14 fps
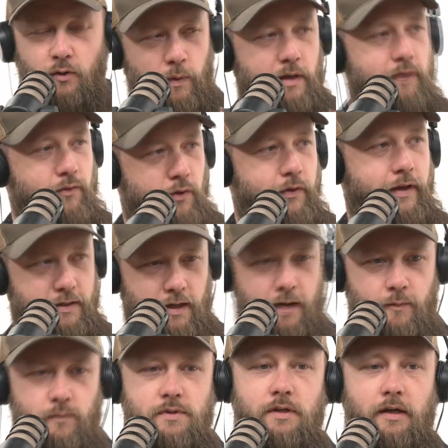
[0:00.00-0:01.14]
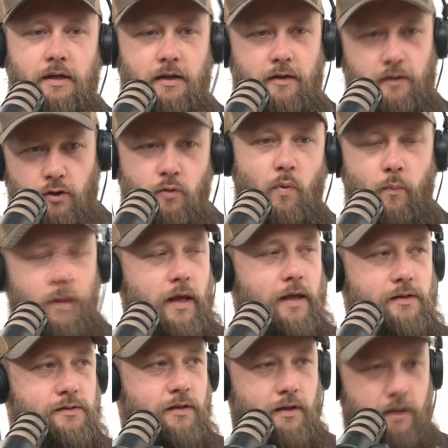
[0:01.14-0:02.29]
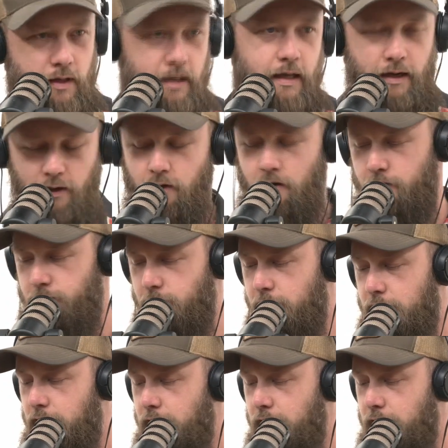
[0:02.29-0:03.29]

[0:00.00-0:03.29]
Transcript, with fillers: be difficult at times. Yep. Human beings get in conflict. We